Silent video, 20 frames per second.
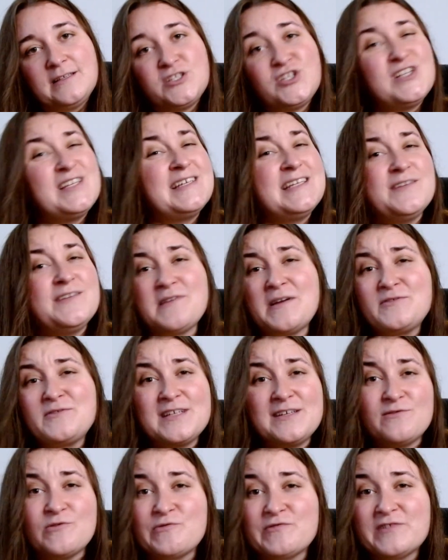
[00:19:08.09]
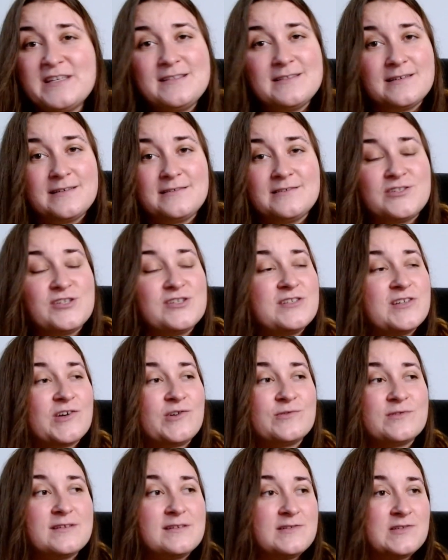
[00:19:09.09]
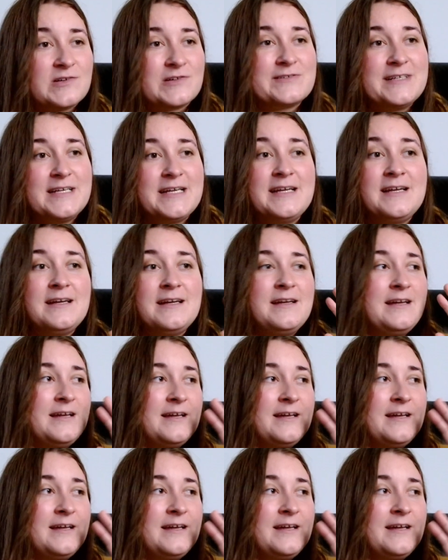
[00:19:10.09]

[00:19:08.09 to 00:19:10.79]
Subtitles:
she didn't even have to give a reason, just told us, sorry,